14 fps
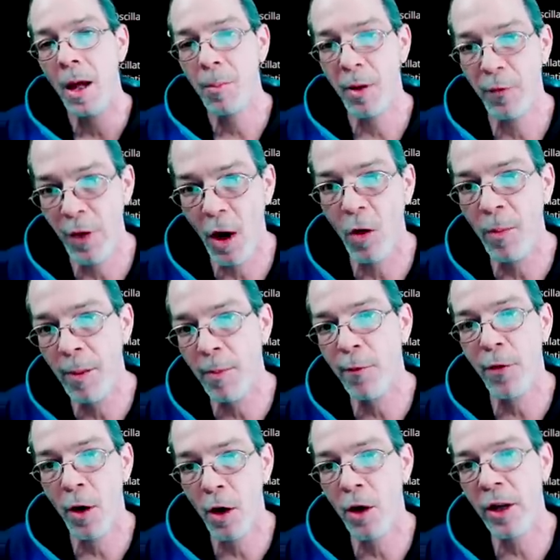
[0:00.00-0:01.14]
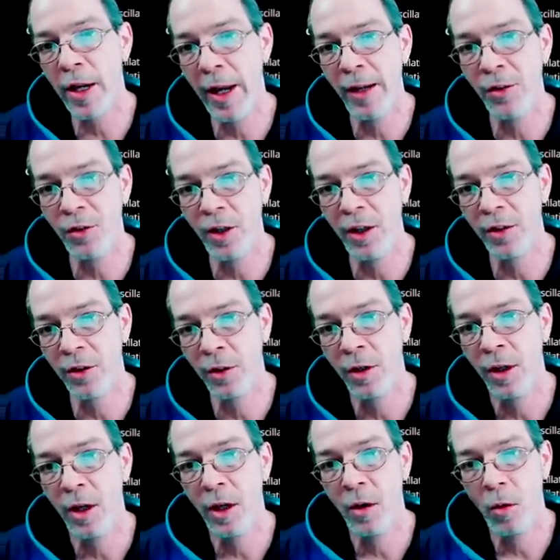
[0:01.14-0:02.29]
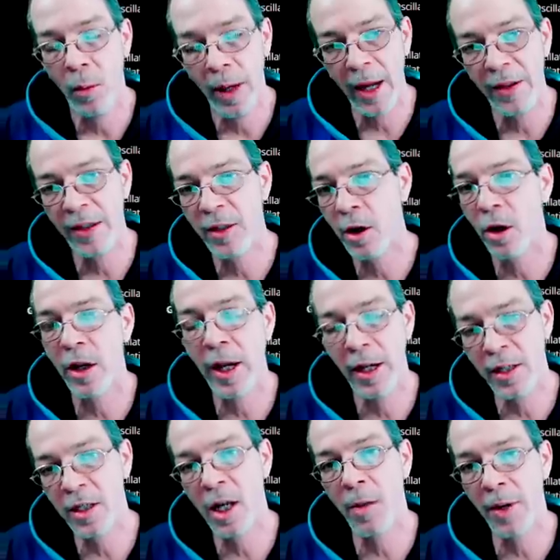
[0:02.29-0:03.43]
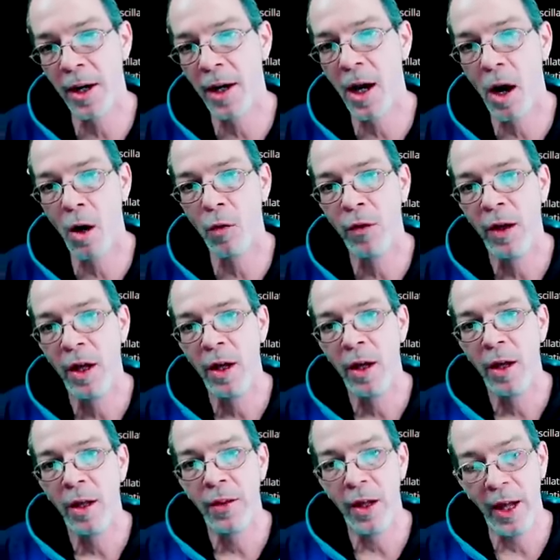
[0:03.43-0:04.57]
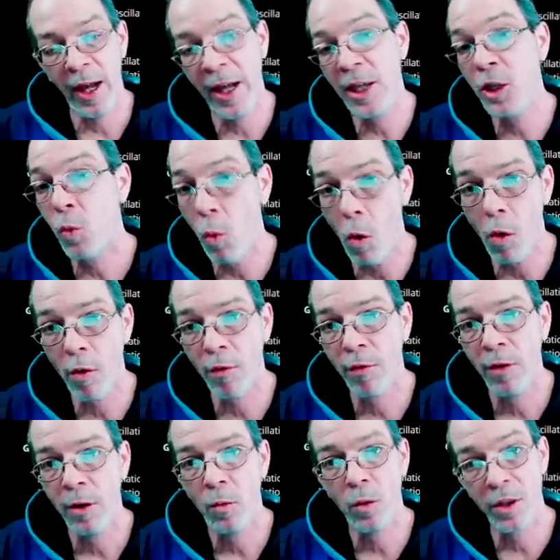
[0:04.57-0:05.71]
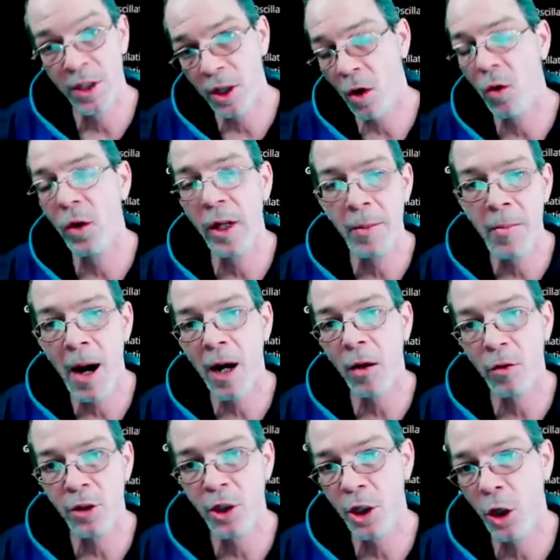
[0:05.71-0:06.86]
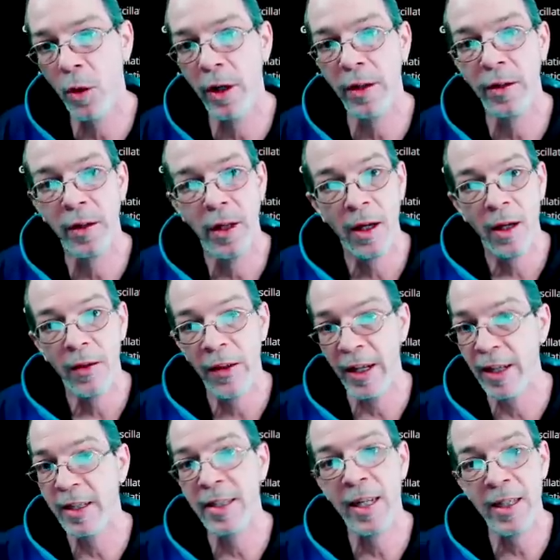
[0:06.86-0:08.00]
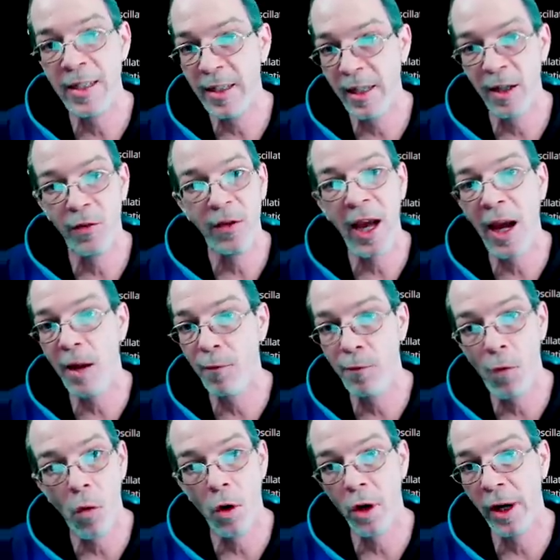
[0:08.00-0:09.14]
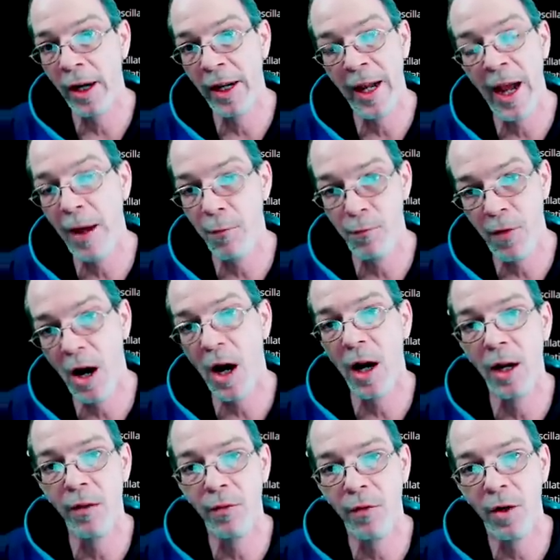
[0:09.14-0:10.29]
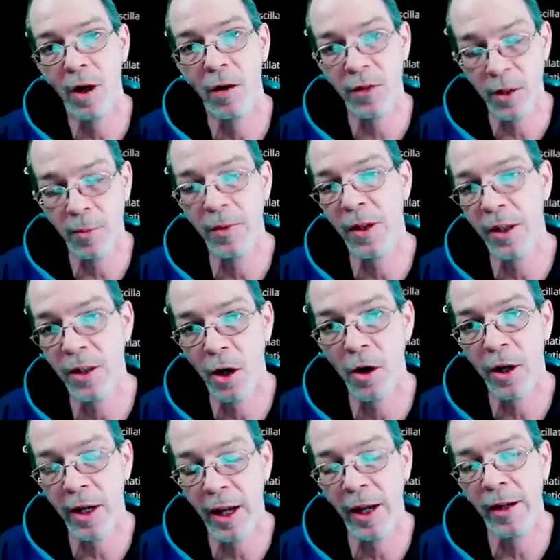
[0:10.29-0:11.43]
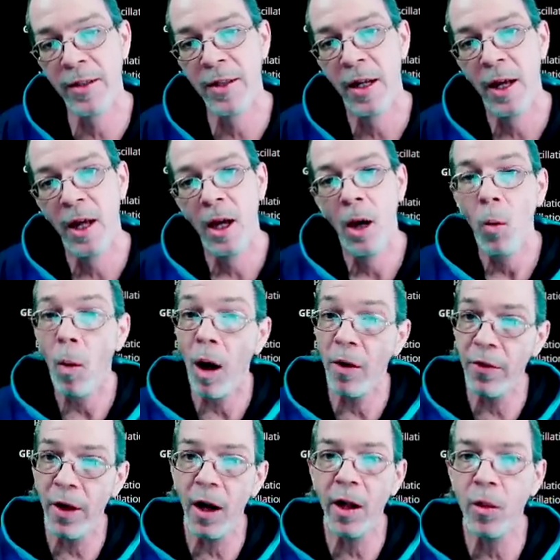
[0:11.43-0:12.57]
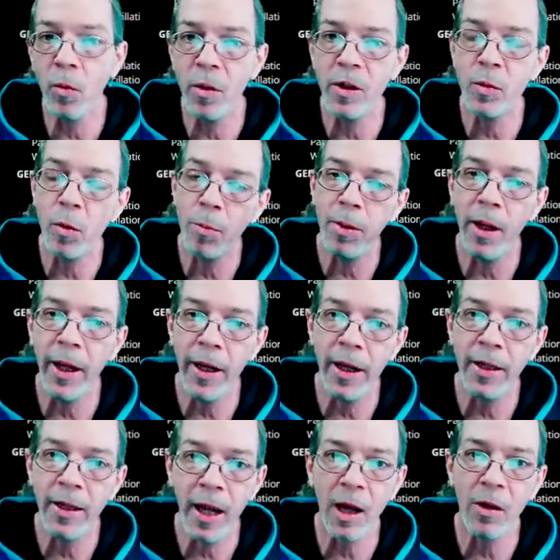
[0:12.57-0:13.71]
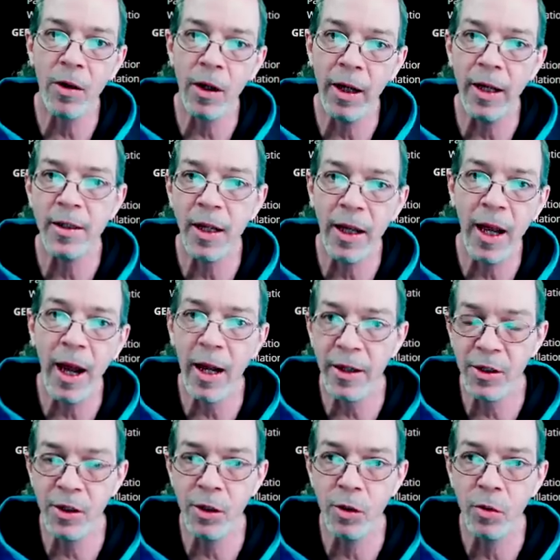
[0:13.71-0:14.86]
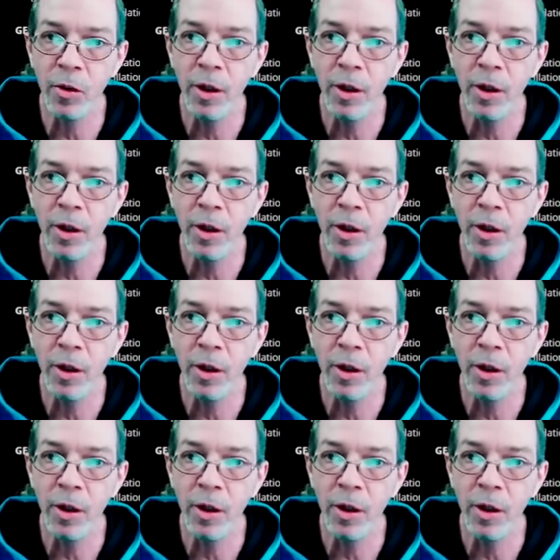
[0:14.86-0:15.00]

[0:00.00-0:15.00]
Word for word: But if y'all remember for hurricane season, when we these hurricanes coming to Gulf, the HWRF was the only model showing the intensity of Cat 4 and Cat 5 of some of these hurricanes while the other ones were playing it down as a cat 2,